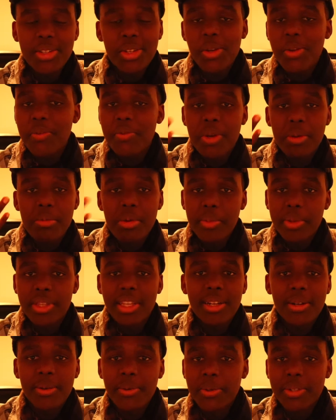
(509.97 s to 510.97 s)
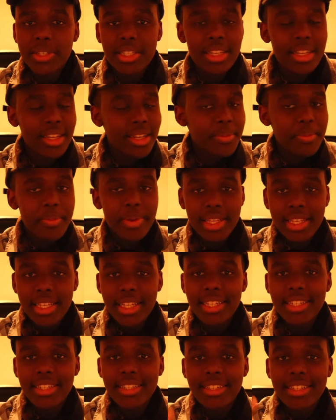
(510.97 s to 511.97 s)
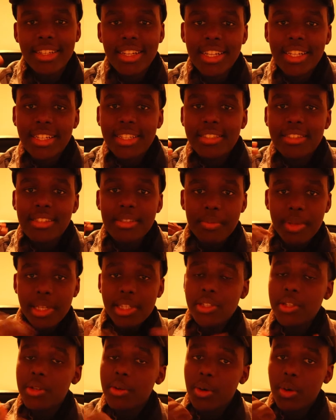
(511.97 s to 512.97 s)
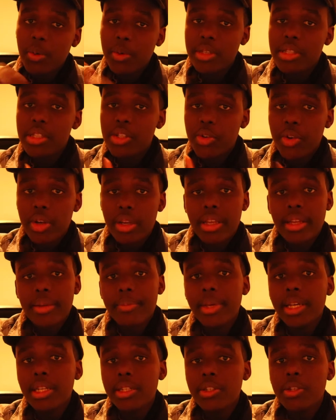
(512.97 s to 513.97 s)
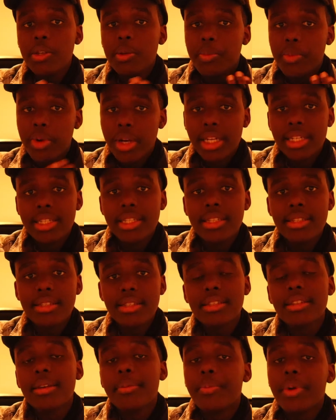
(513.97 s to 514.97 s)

I don't even remember that quote. But yeah, just make sure you're always drawing. Make sure you practice.